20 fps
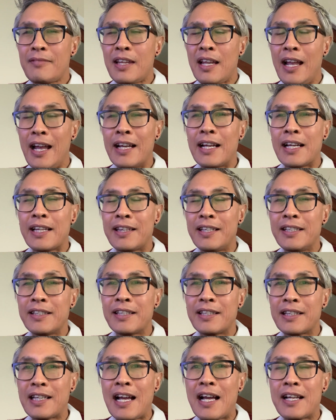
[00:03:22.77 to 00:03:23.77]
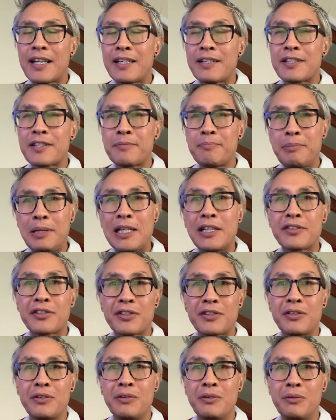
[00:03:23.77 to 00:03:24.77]
And I think that speaks
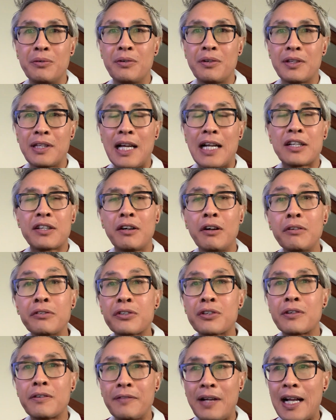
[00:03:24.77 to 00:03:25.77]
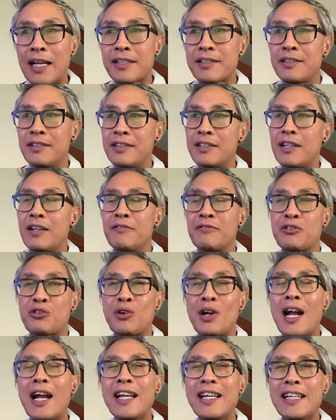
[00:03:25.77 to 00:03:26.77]
to that culture of excellence, of
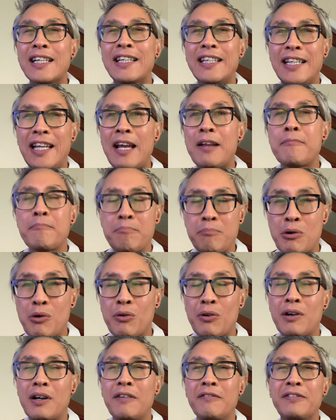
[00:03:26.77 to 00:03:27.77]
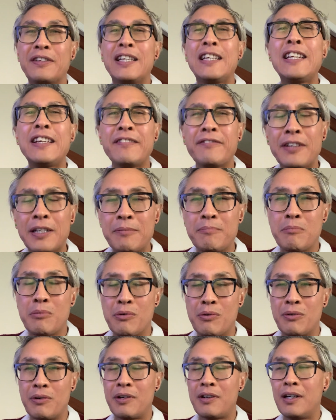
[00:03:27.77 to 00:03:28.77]
trying to get more, of giving
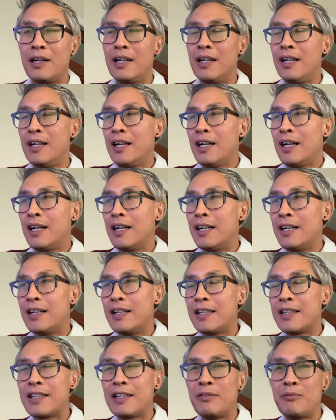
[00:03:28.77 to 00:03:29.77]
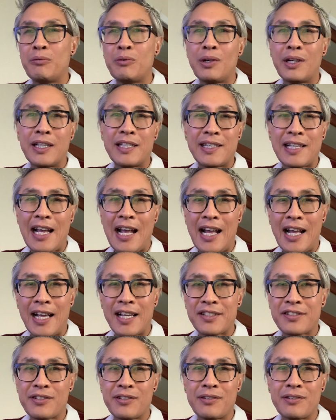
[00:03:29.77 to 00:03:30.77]
more than what is
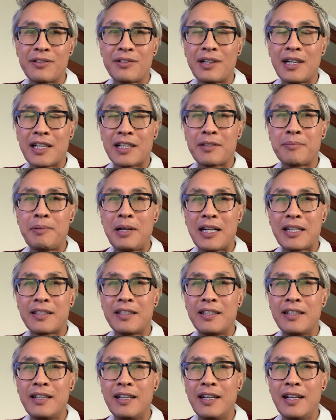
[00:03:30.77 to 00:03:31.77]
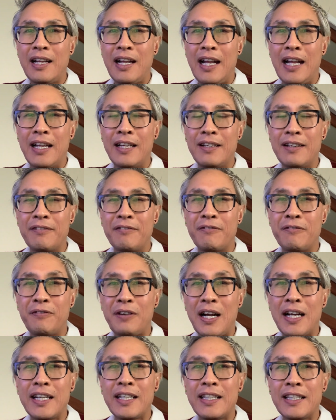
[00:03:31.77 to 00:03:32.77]
asked or expected, and
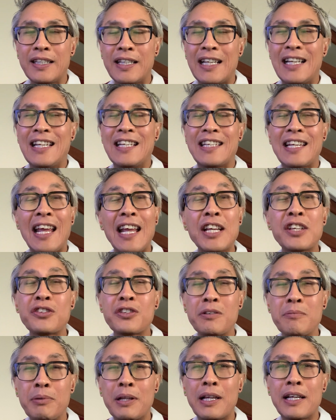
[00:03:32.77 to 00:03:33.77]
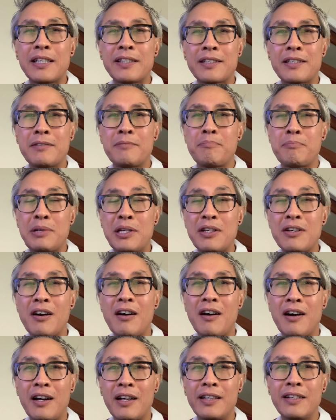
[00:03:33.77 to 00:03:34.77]
finding that it takes you places
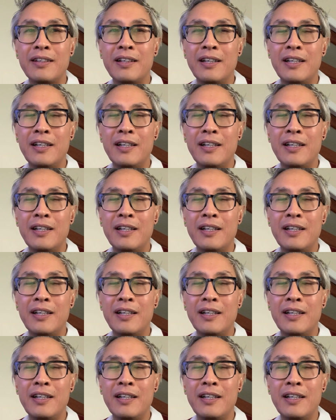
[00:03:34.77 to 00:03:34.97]
beyond